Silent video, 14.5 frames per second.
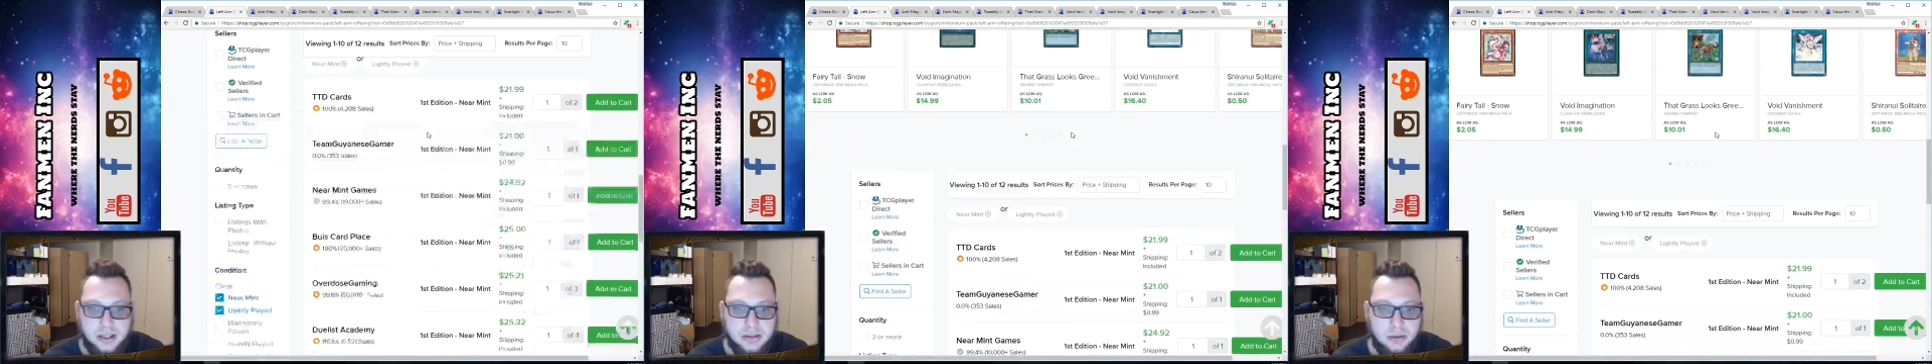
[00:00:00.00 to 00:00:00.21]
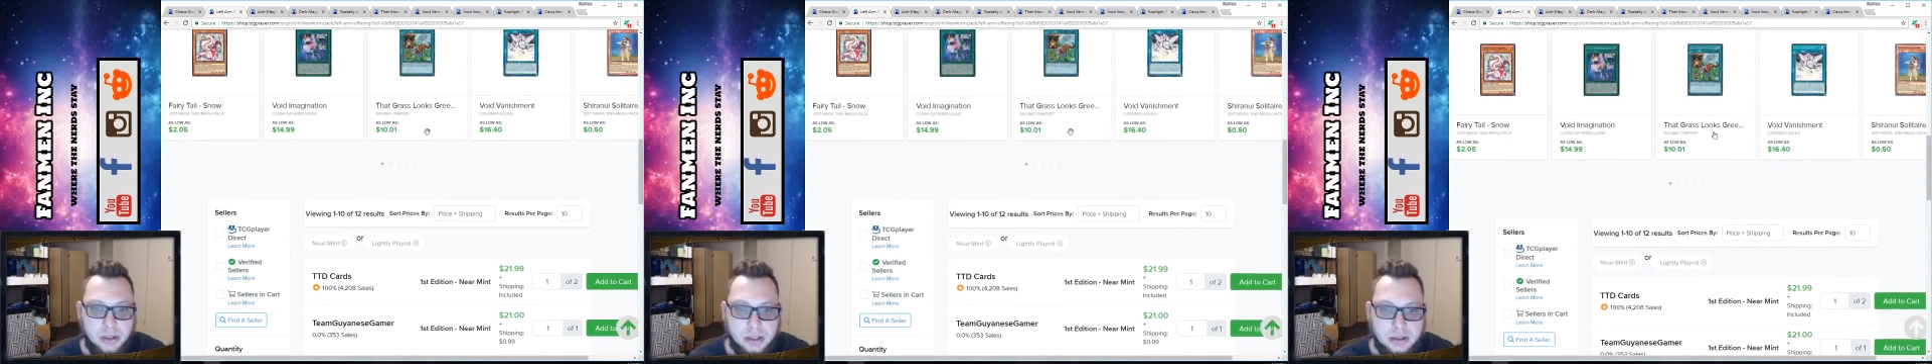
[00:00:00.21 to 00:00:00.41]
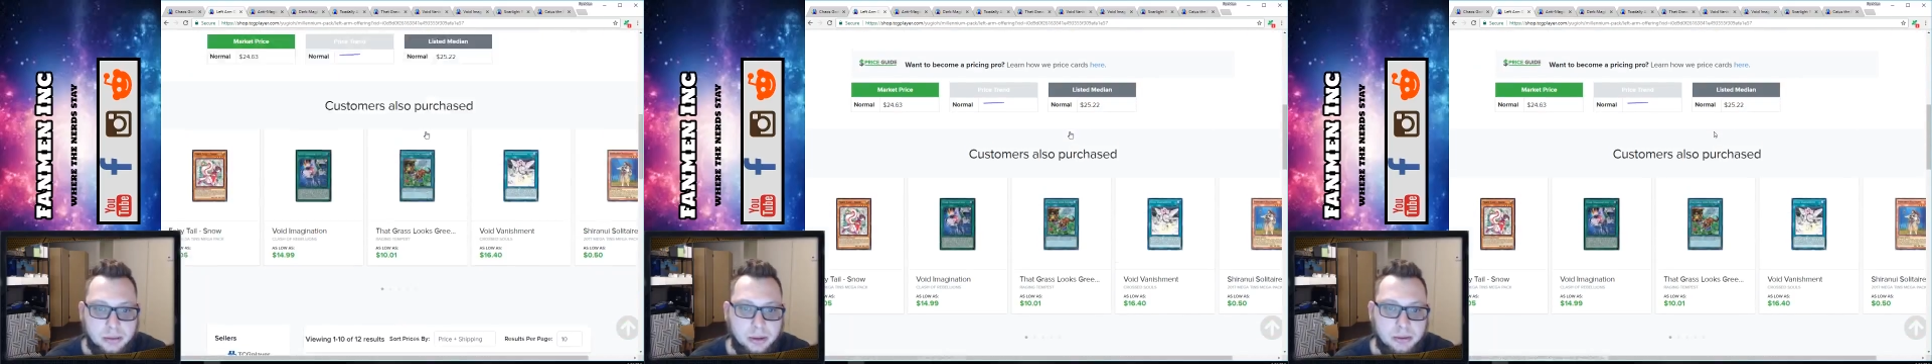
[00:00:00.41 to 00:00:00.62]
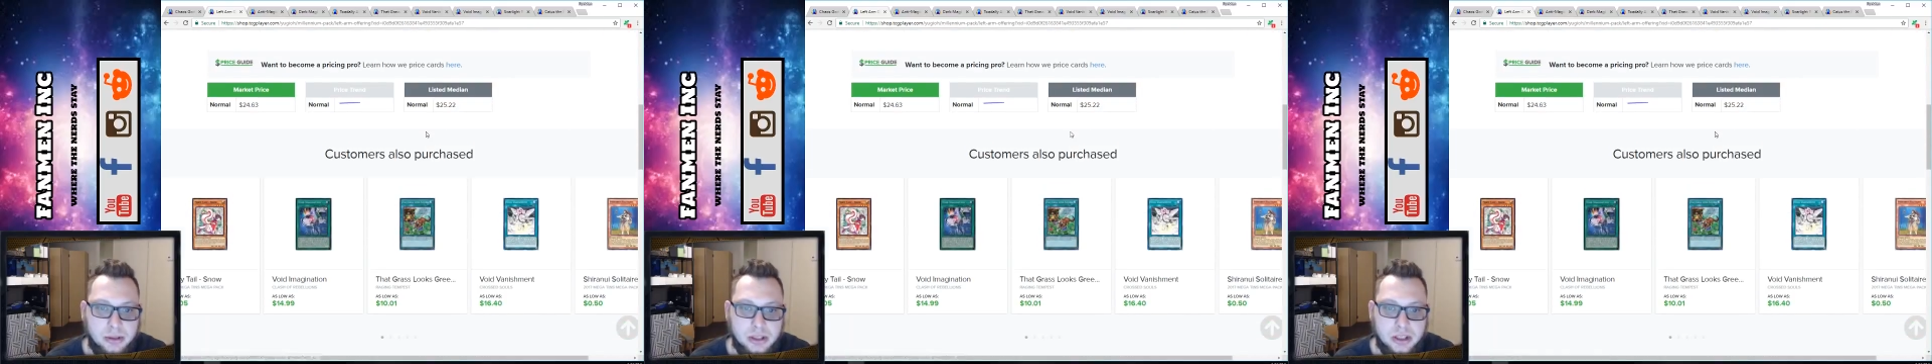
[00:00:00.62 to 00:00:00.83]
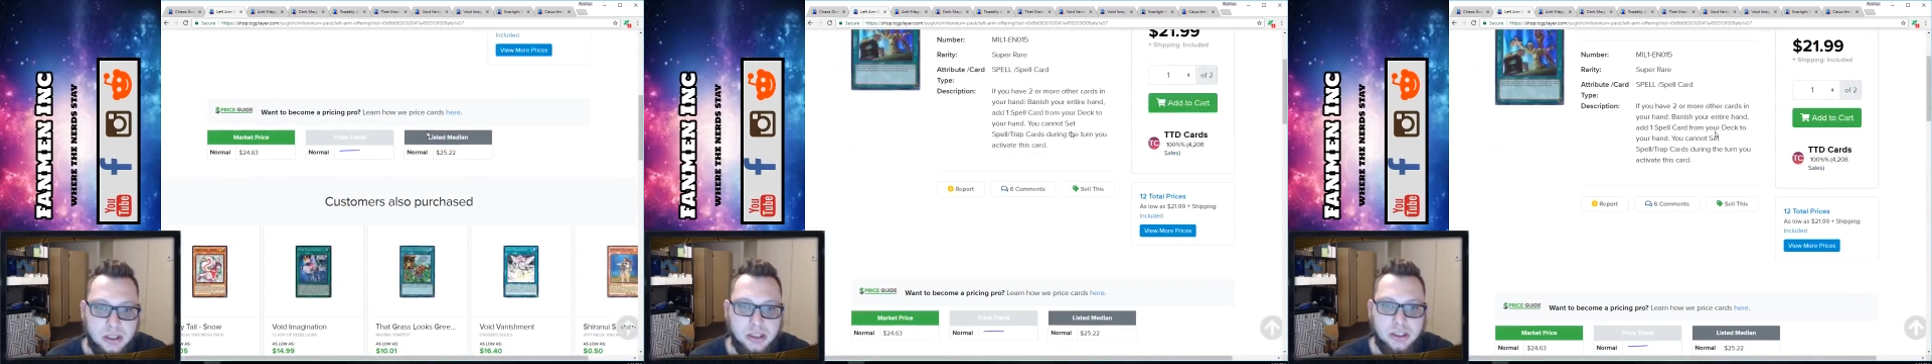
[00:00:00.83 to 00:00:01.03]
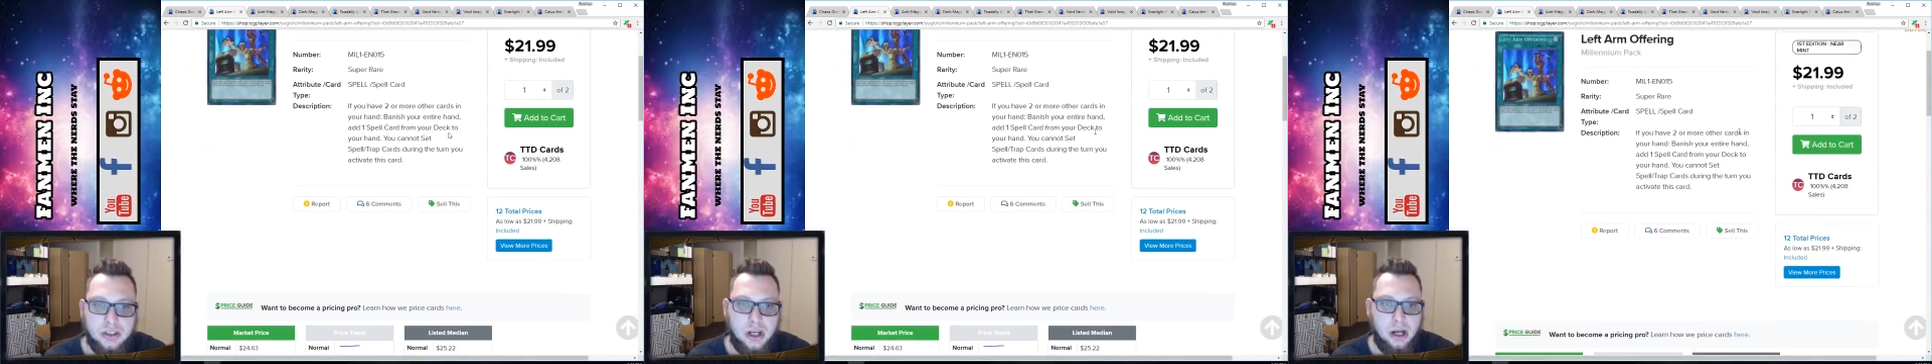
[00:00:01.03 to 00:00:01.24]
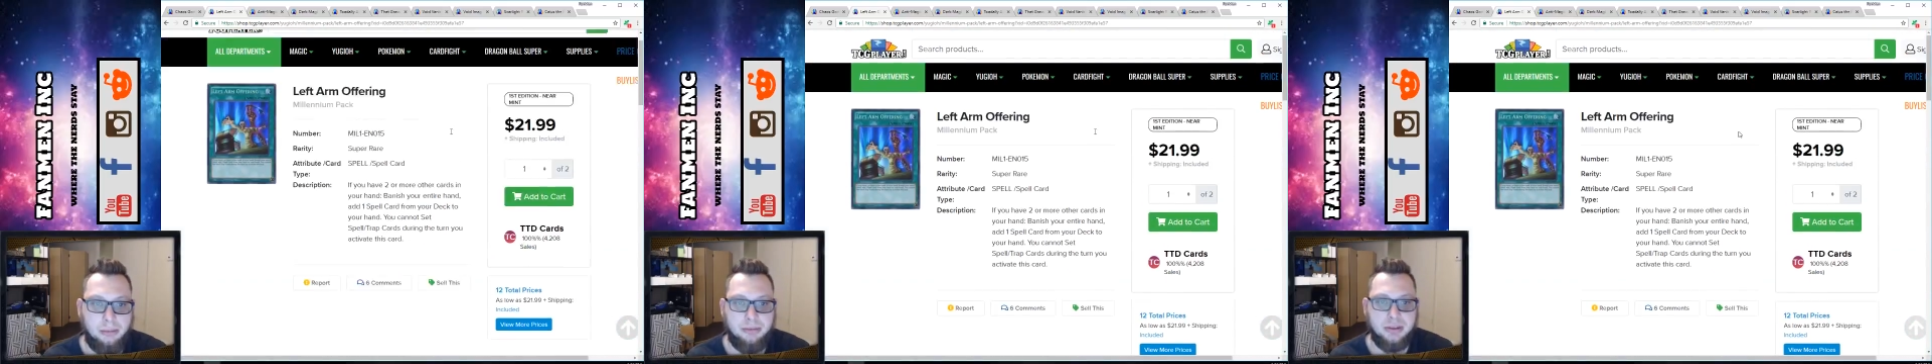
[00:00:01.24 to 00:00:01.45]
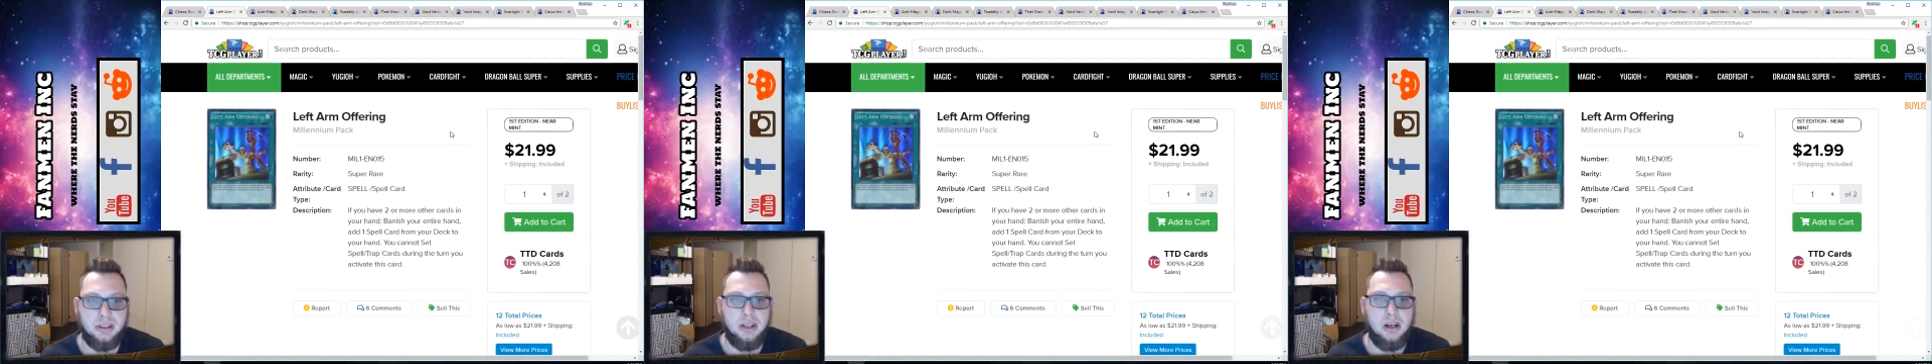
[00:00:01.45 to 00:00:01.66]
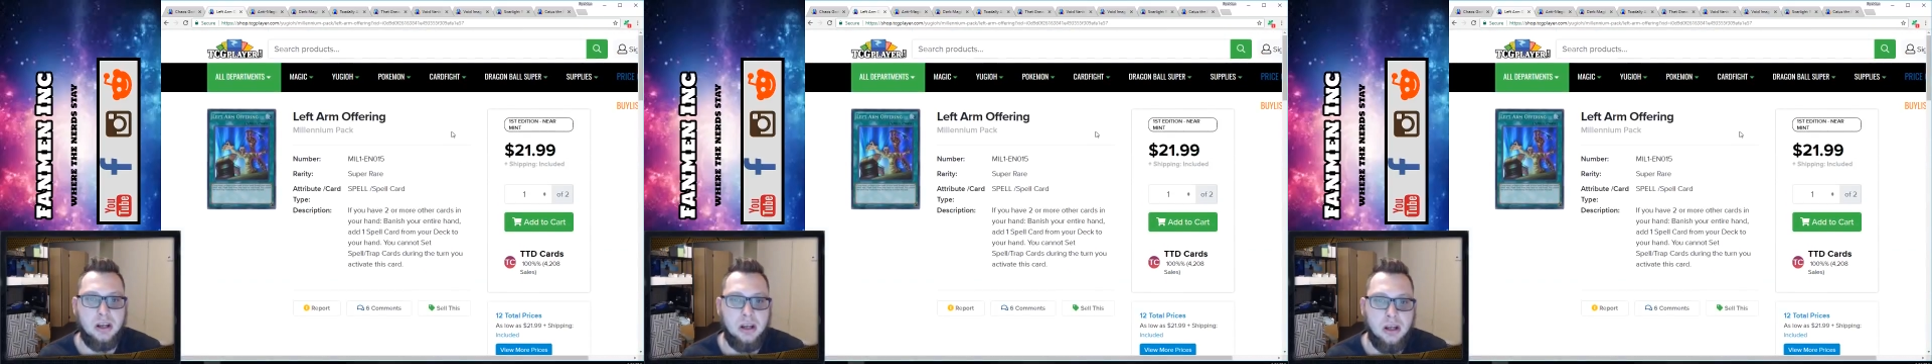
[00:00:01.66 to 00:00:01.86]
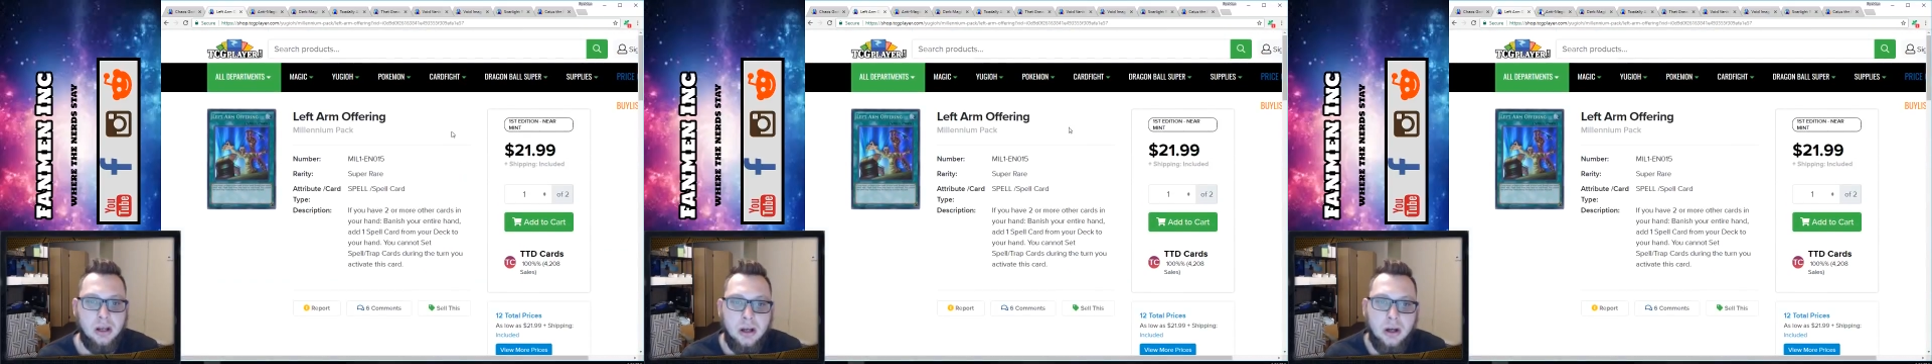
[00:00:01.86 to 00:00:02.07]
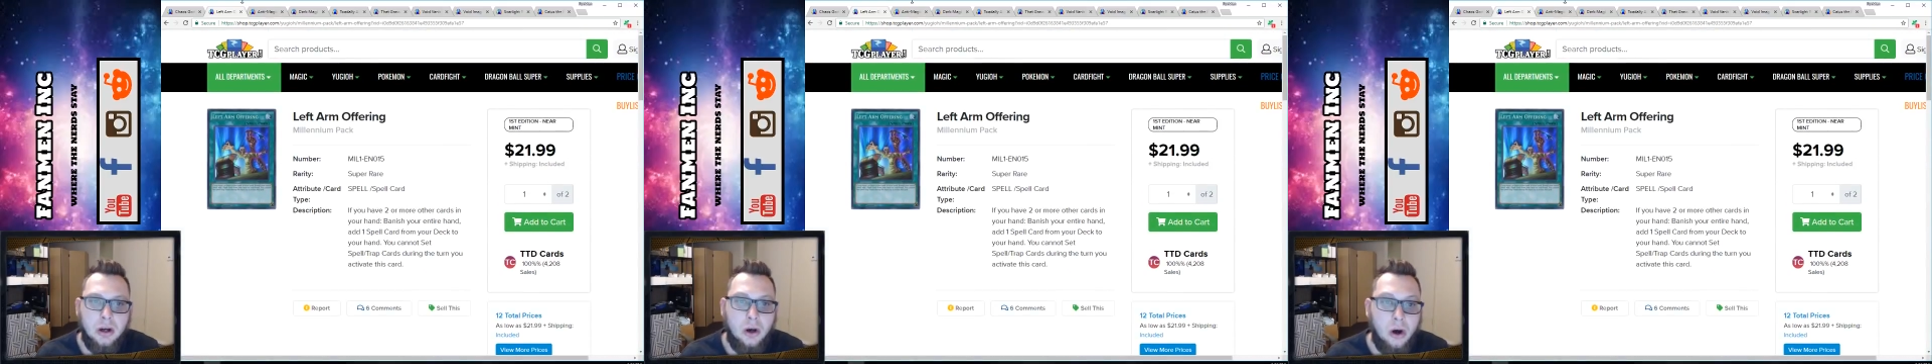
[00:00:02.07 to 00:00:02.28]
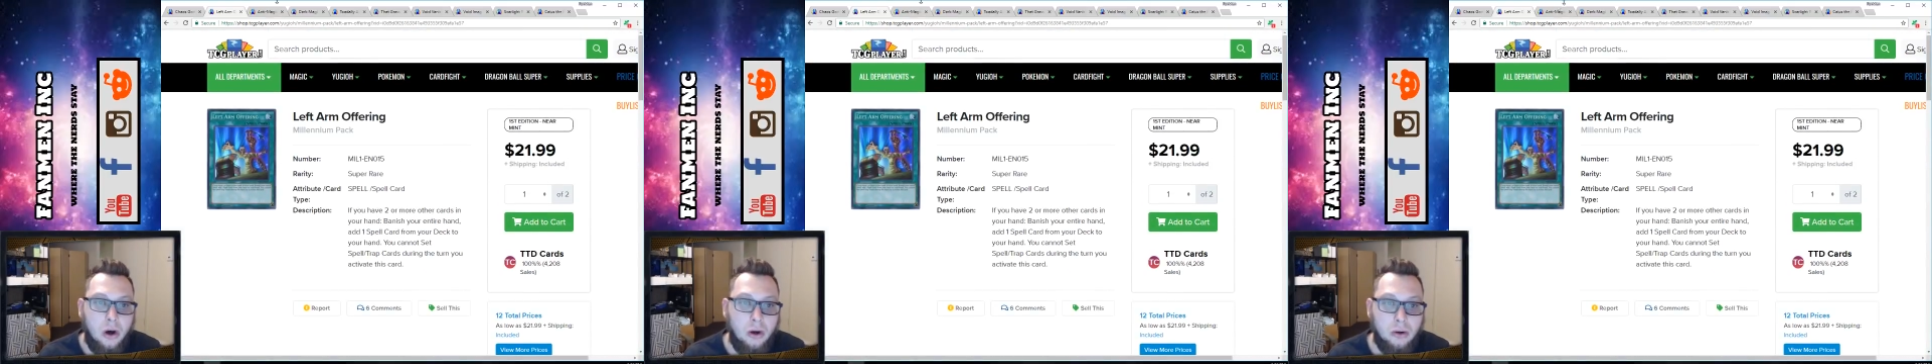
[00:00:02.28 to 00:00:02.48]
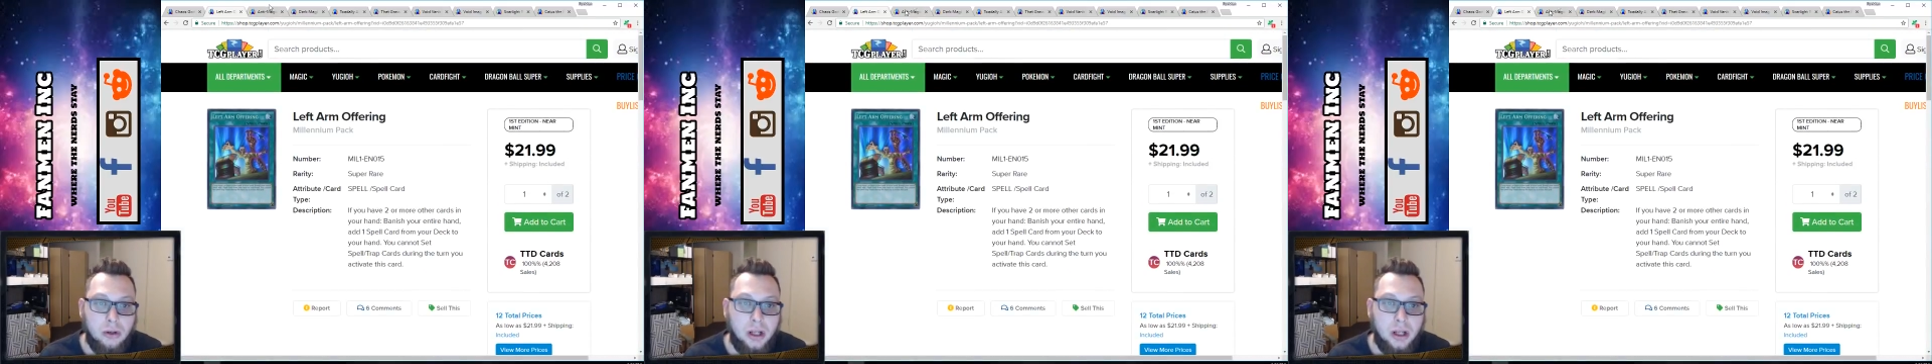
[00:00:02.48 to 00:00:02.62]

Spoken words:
where it's pretty much going to drop. Hold